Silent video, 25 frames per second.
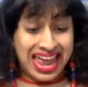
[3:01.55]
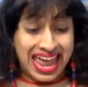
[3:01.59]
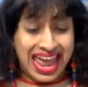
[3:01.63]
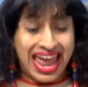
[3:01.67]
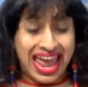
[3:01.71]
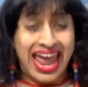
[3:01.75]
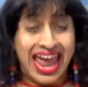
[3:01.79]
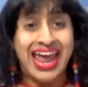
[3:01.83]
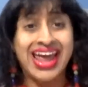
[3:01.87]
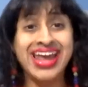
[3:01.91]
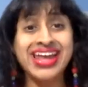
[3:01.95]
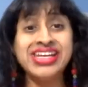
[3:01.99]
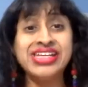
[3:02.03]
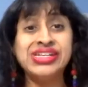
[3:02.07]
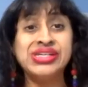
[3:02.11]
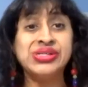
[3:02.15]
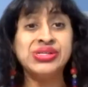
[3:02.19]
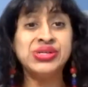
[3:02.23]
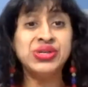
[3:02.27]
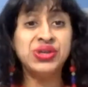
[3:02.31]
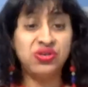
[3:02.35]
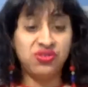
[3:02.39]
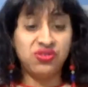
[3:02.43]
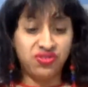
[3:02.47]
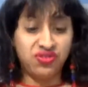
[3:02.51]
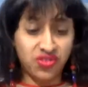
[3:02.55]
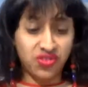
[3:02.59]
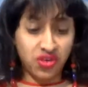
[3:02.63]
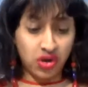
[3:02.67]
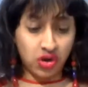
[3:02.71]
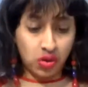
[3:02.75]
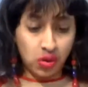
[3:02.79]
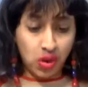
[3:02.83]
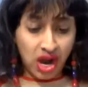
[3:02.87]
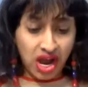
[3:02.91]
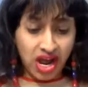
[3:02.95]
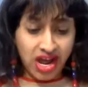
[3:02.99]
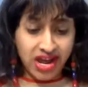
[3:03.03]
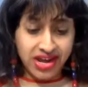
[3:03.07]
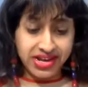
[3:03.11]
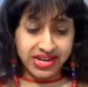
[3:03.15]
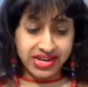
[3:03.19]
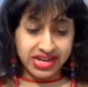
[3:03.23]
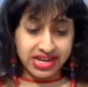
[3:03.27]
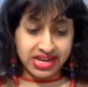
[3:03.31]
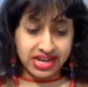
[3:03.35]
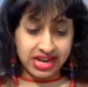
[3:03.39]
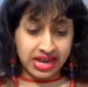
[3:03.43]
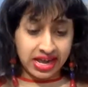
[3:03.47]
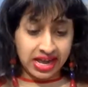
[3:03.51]
and
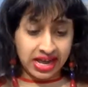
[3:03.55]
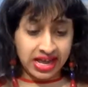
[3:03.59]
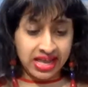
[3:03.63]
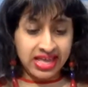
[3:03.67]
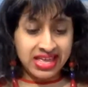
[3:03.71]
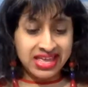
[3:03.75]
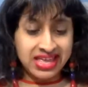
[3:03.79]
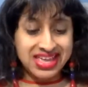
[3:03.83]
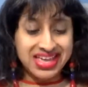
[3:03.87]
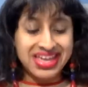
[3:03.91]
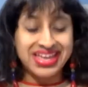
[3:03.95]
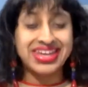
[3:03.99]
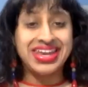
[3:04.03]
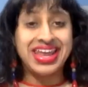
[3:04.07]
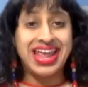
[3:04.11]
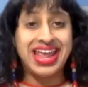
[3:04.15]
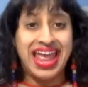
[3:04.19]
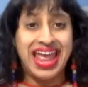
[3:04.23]
Veronica, an